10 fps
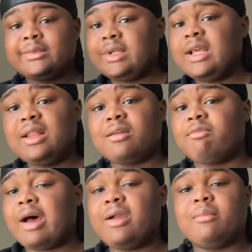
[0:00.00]
It looks
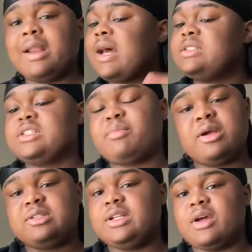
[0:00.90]
fire, but I just
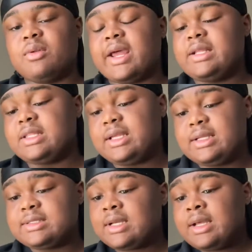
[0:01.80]
personally don't like these.